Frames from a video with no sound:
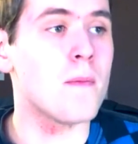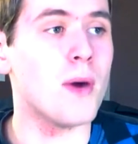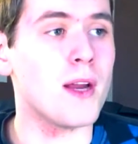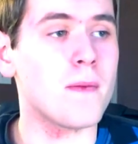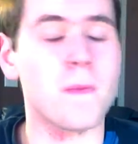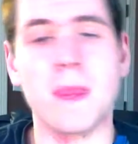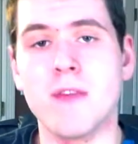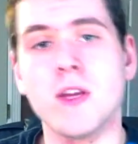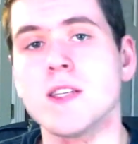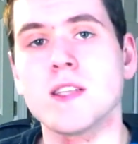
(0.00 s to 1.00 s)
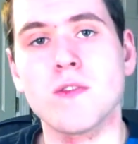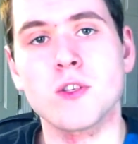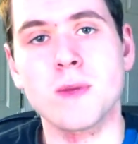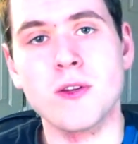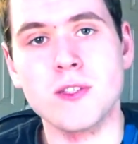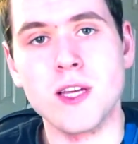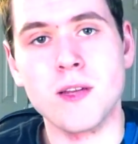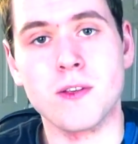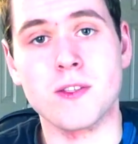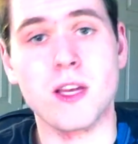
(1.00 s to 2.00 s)
But have you guys ever experienced
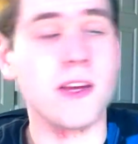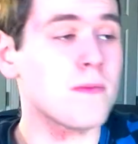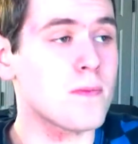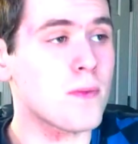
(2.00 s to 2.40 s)
that? Because I